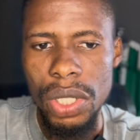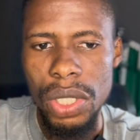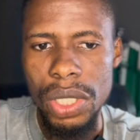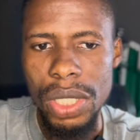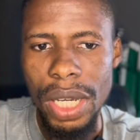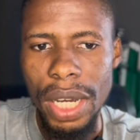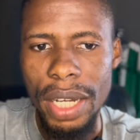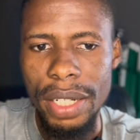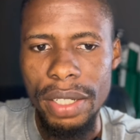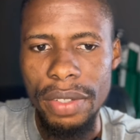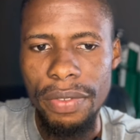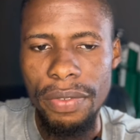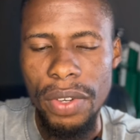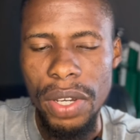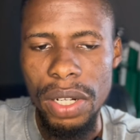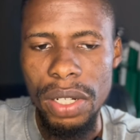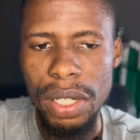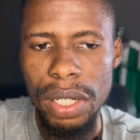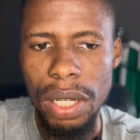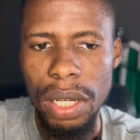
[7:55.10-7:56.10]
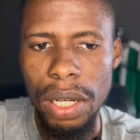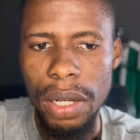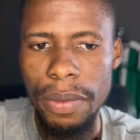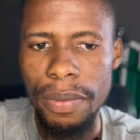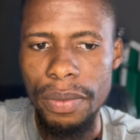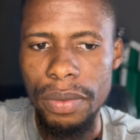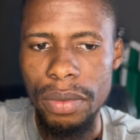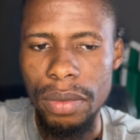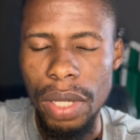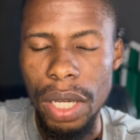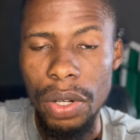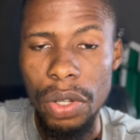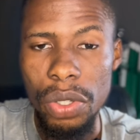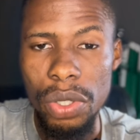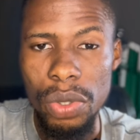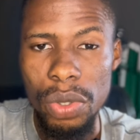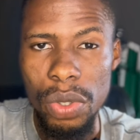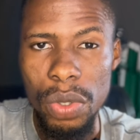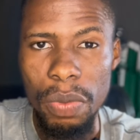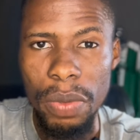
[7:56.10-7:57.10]
their defender and
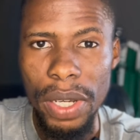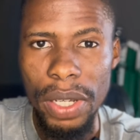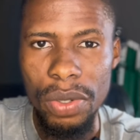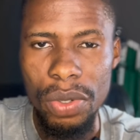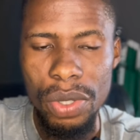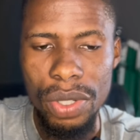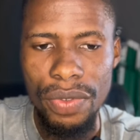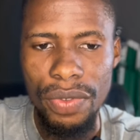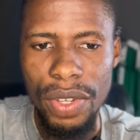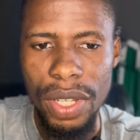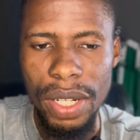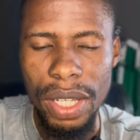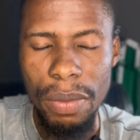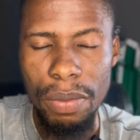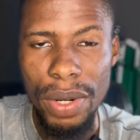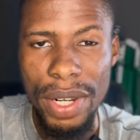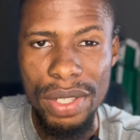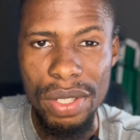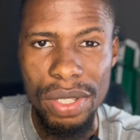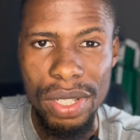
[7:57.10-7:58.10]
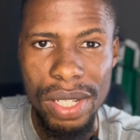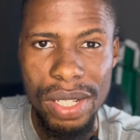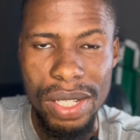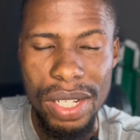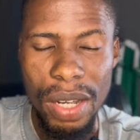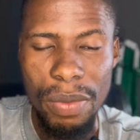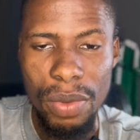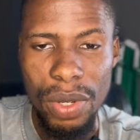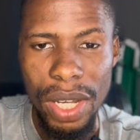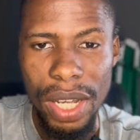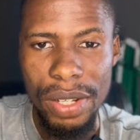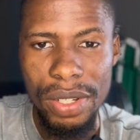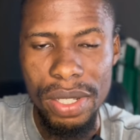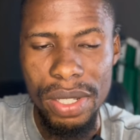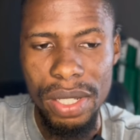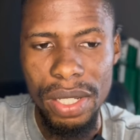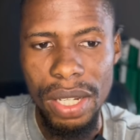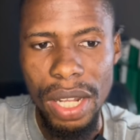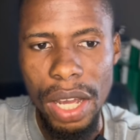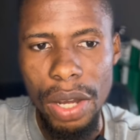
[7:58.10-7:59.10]
also Super Eagles defender Brighton Say Samuel
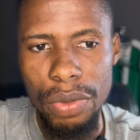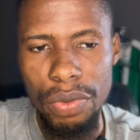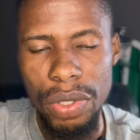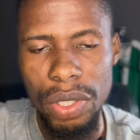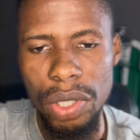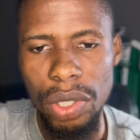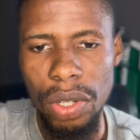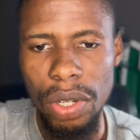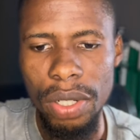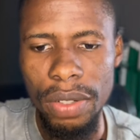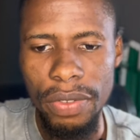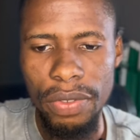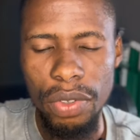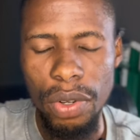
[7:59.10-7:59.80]
has now returned